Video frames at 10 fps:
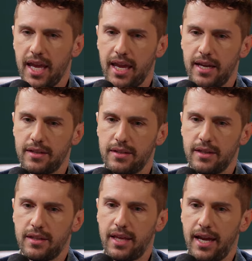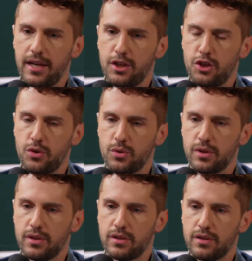And that
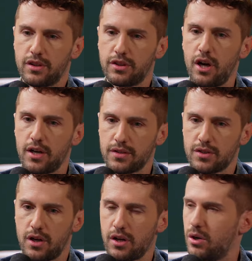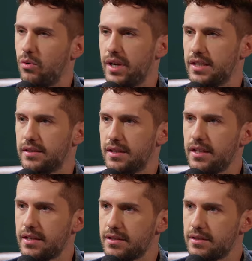your thoughts aren't always
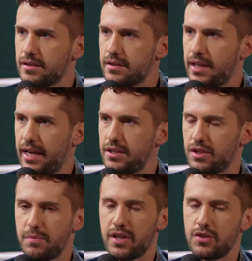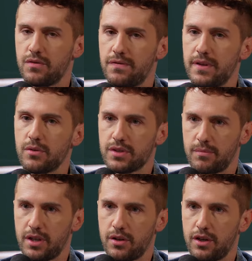things, that just because you feel
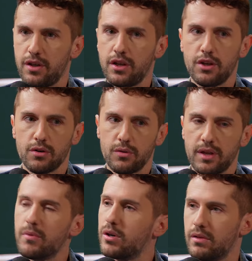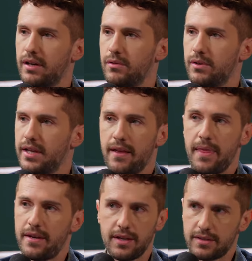something on a neurochemical level,
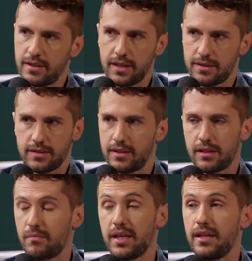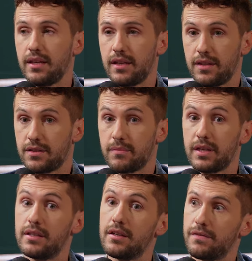that doesn't necessarily mean that there's
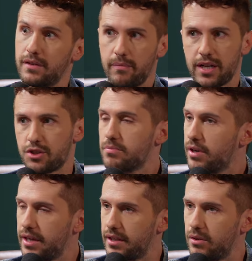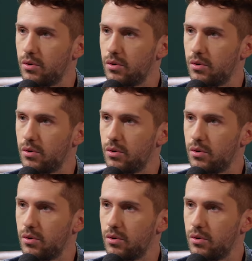something different about your brain